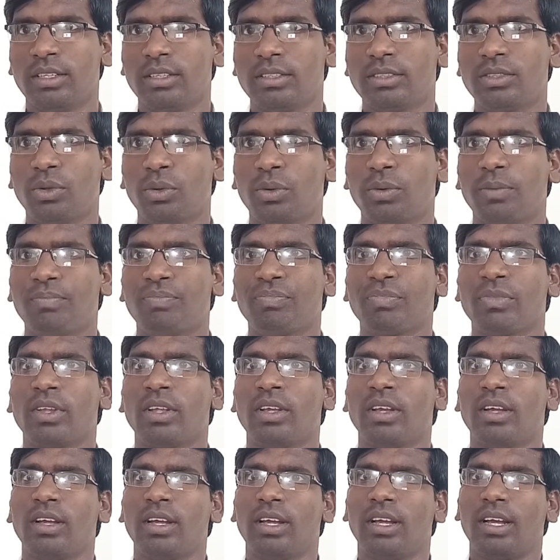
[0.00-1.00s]
so
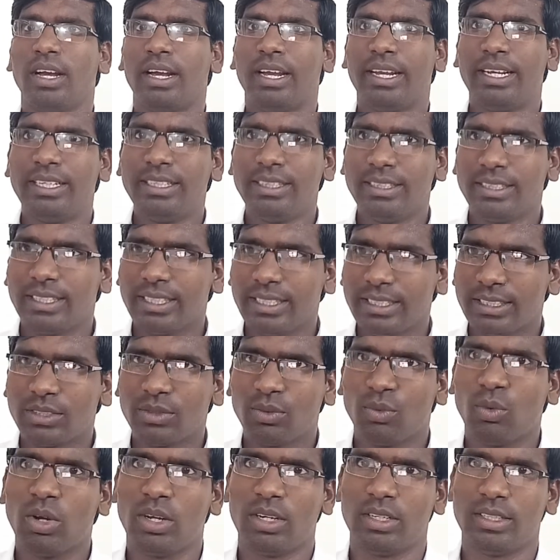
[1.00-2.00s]
in
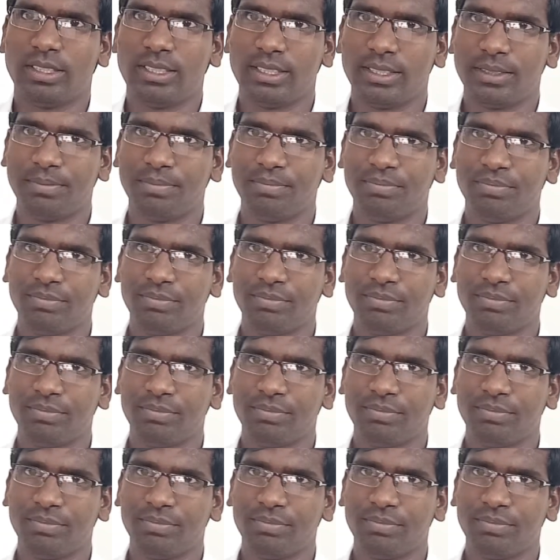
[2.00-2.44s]
this world